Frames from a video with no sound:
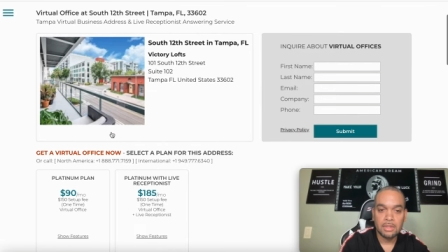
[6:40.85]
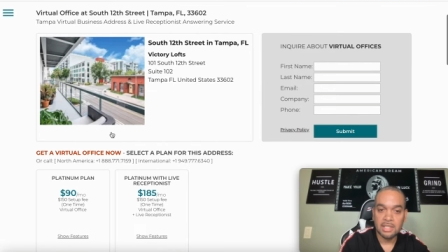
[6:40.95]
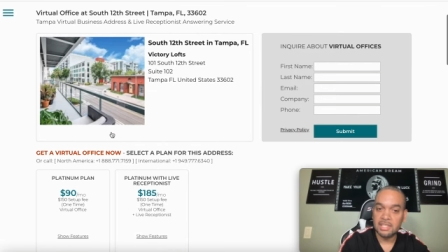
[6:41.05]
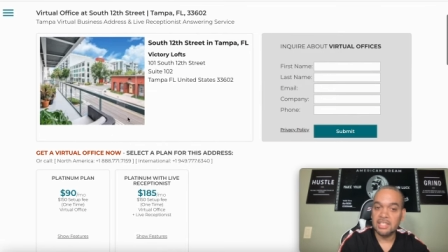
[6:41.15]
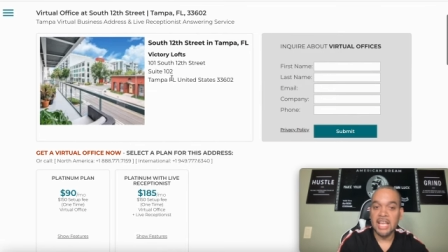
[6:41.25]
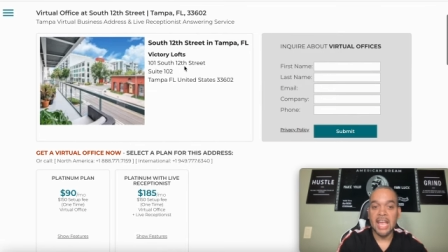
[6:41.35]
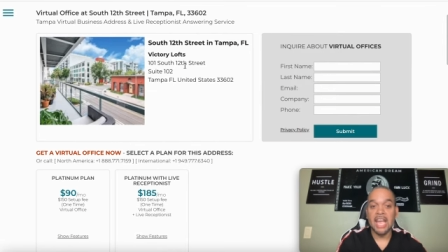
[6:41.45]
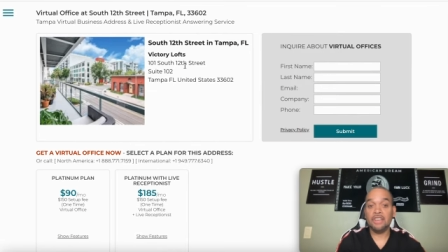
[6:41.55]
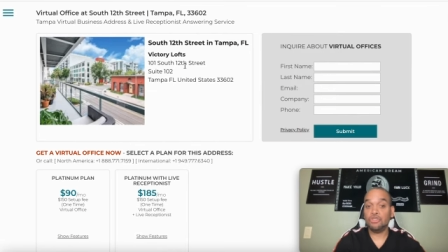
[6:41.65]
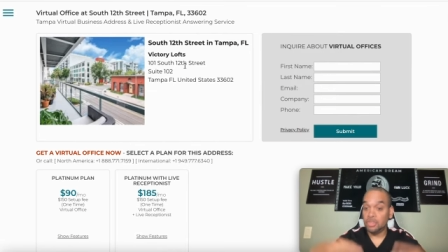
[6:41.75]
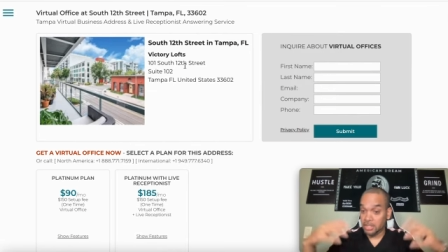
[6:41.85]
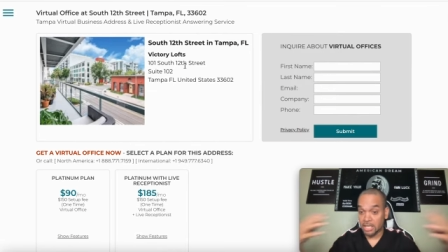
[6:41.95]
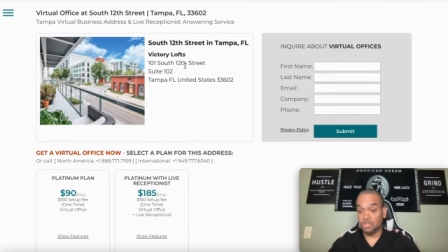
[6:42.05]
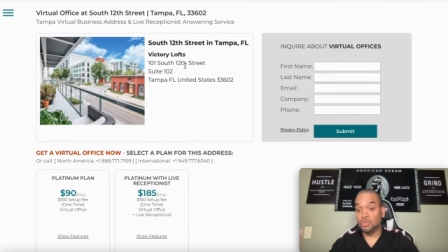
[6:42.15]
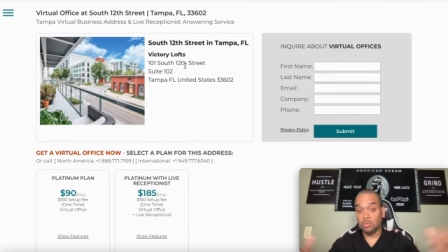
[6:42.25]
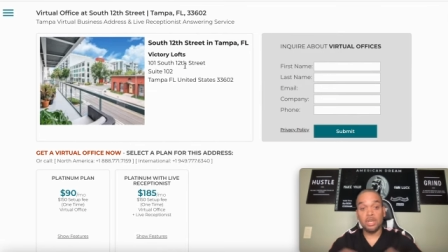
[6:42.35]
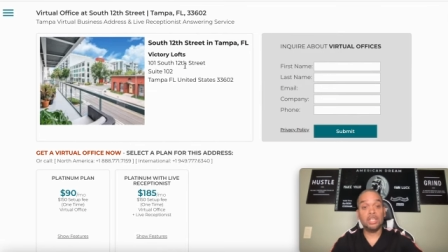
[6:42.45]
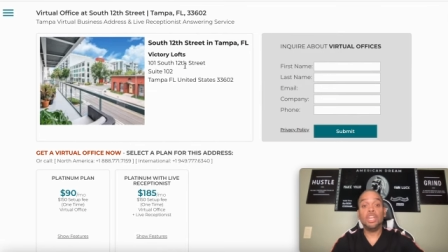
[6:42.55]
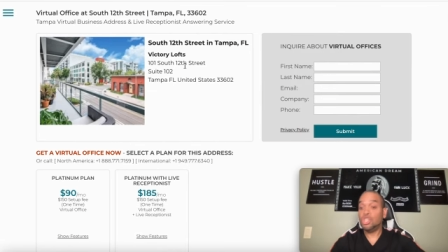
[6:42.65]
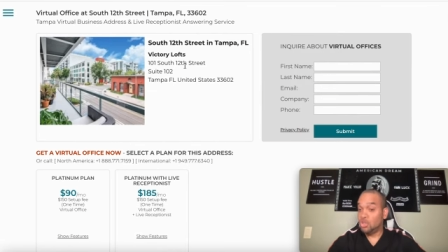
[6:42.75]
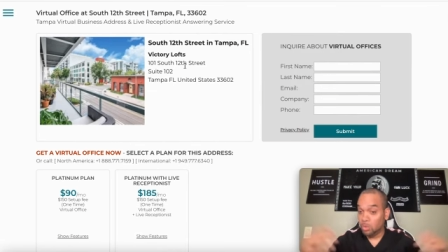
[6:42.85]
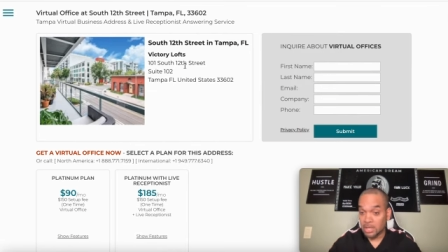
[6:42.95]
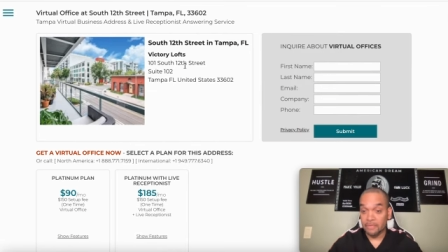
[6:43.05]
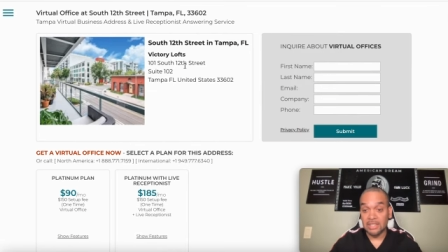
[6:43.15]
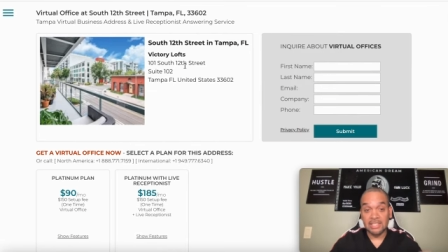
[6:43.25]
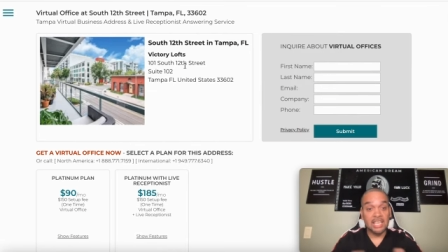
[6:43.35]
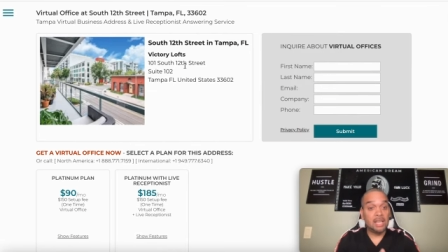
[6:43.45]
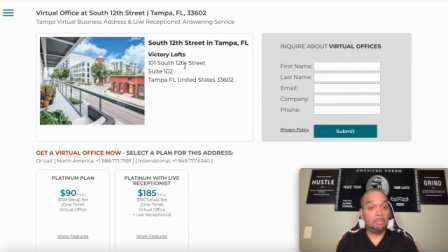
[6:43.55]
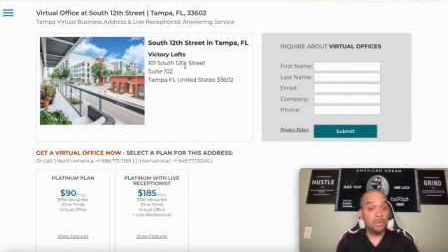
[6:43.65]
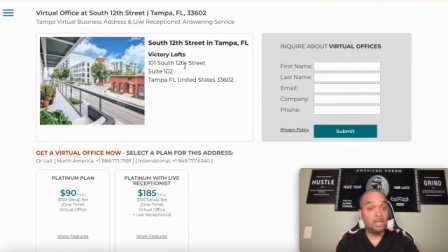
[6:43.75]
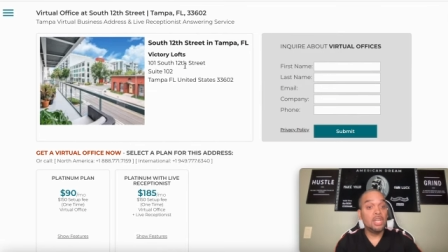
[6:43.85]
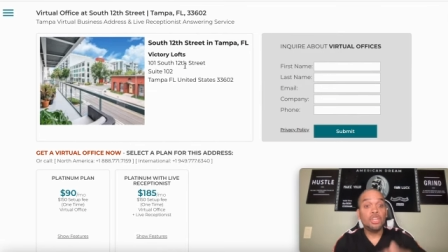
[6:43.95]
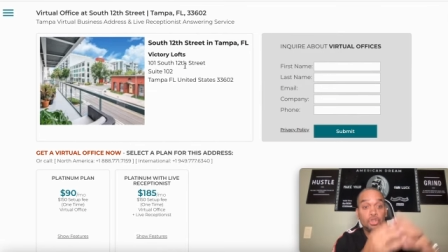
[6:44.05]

This is the address that you want. You live in Tampa.